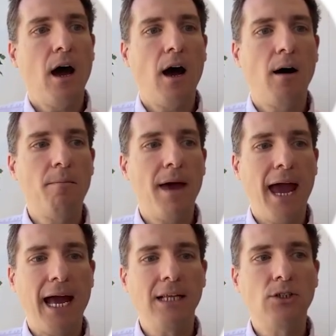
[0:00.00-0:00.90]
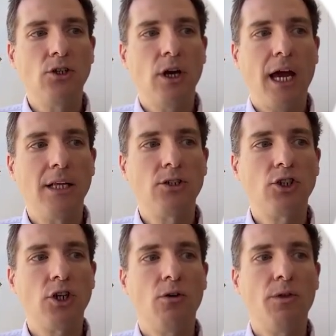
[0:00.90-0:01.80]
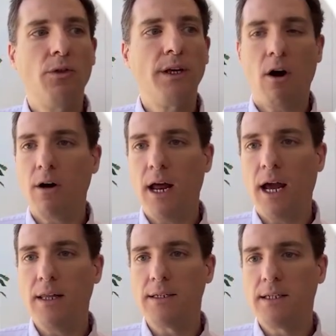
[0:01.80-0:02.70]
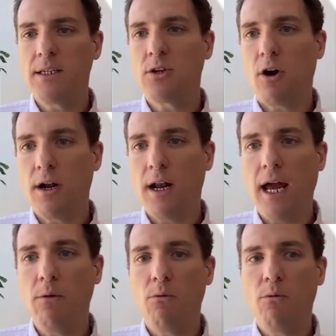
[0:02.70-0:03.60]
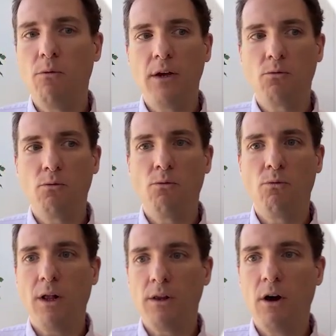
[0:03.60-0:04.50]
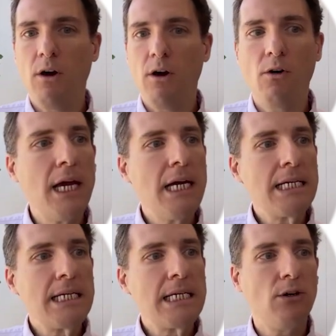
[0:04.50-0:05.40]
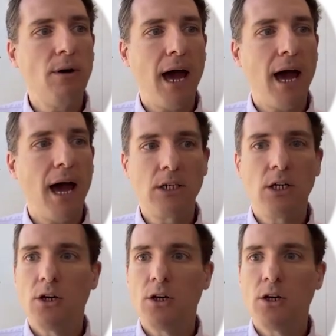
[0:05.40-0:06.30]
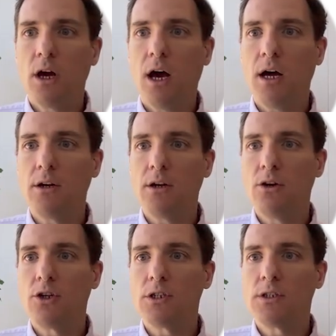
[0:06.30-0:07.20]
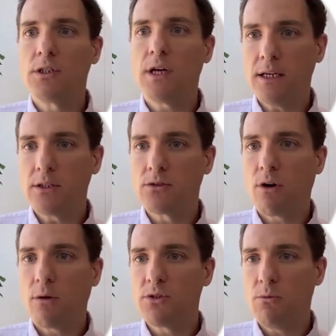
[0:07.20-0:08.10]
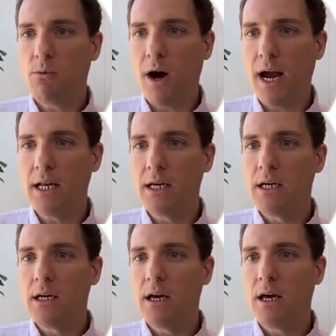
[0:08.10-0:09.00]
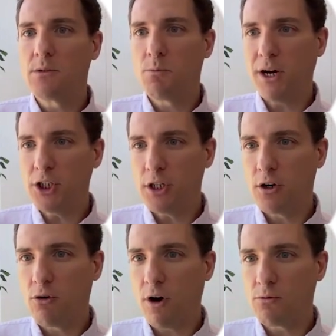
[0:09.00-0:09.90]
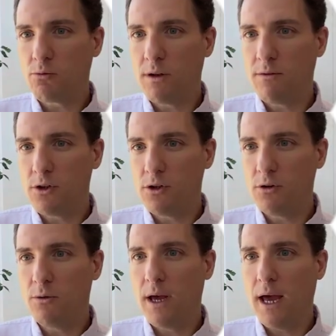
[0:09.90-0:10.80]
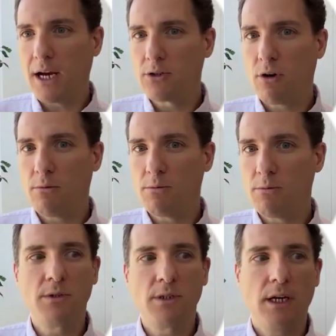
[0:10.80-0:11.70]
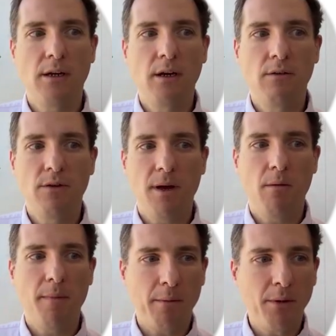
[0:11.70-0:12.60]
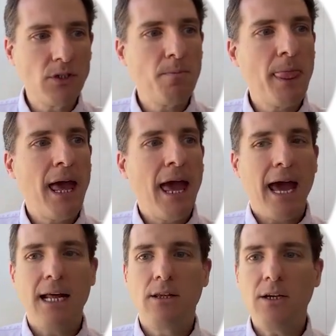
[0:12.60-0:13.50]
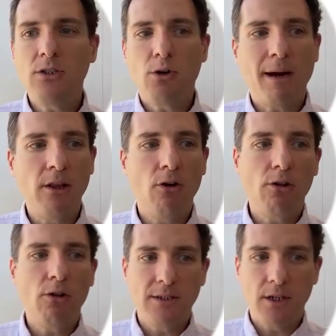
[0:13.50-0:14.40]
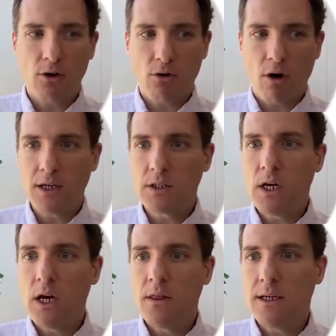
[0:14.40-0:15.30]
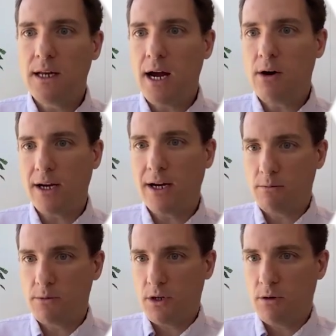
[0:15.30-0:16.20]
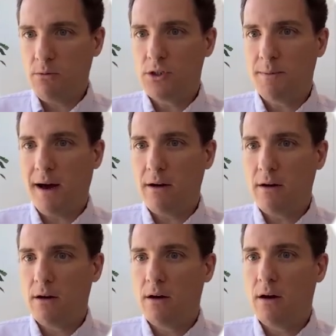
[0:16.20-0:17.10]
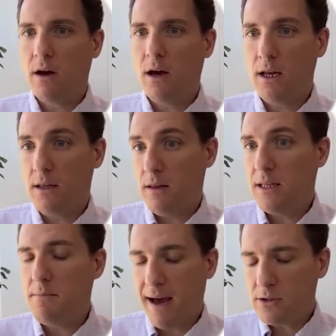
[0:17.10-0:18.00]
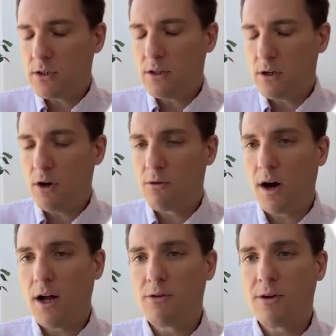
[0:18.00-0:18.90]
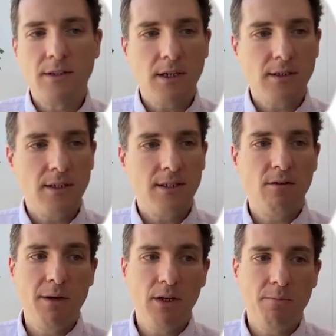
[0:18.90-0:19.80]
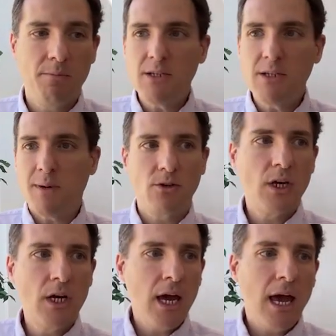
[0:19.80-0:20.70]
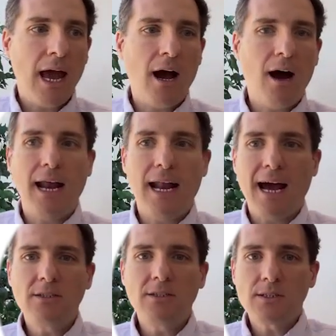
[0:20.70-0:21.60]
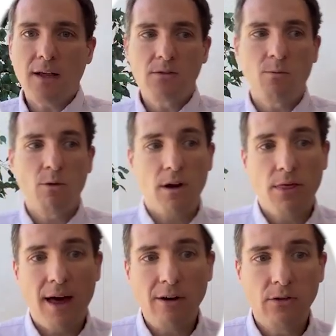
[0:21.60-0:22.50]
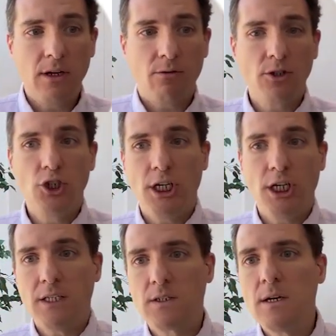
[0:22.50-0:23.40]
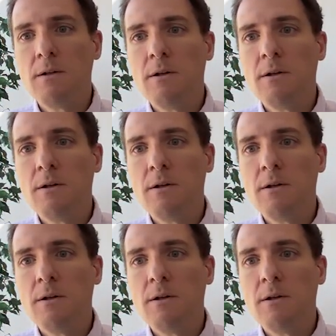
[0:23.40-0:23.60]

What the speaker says: And so this exist RNA is well known to act to silence chromosome-wide expression across one of the two X chromosomes in female mammals. And it does so by localizing across the entire X chromosome, which is about, in the mouse, a little over 167 million base pairs, and acts to silence more than 1,000 different genes.